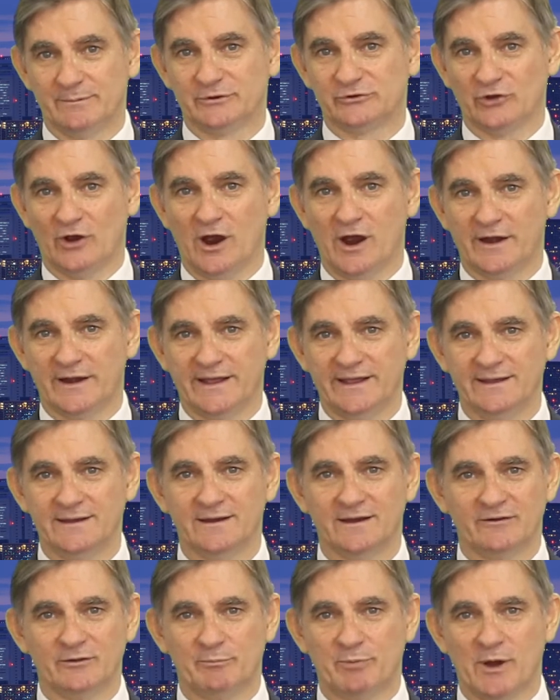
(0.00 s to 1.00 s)
majority
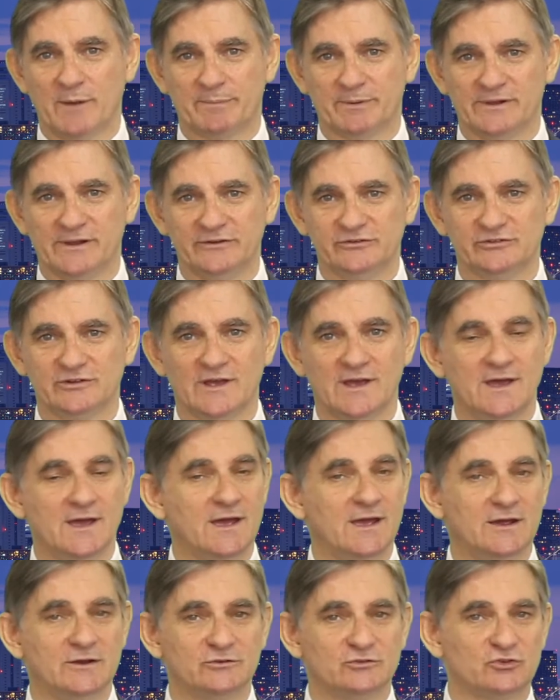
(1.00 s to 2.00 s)
of the populace,
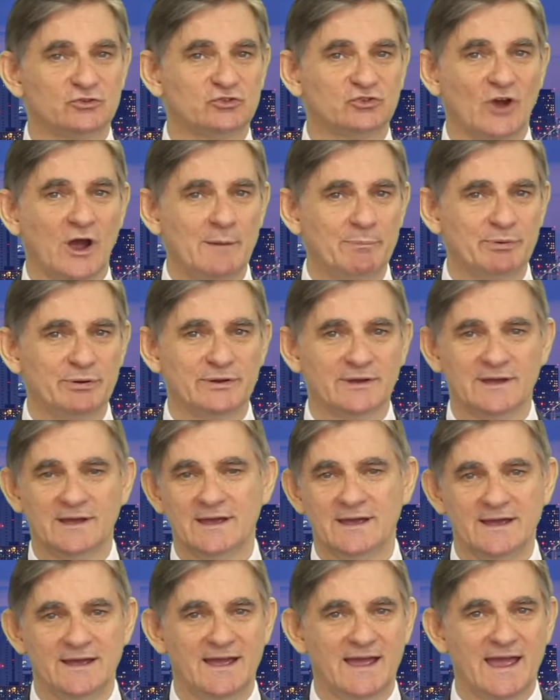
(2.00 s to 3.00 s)
to shop
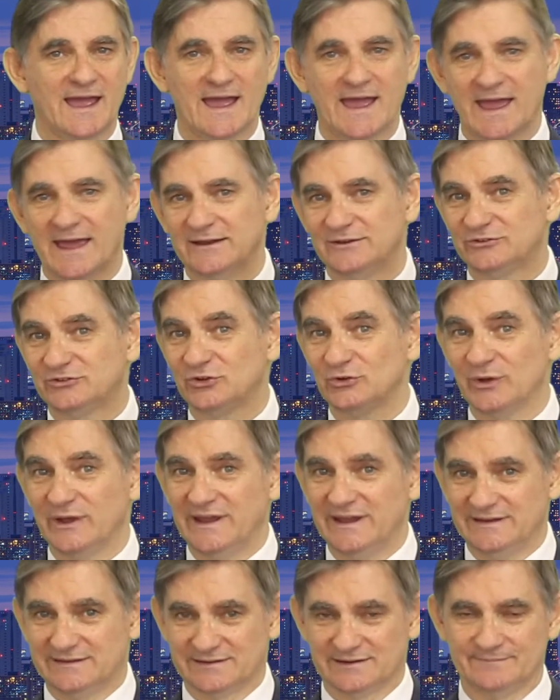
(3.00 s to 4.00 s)
and to
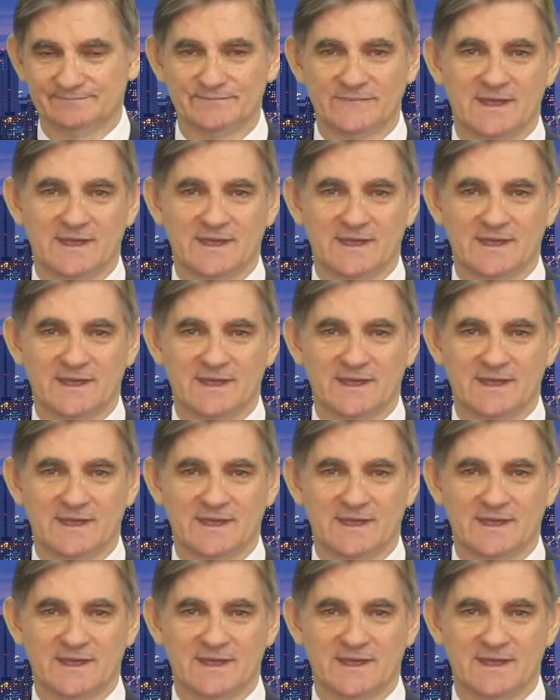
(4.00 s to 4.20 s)
eat.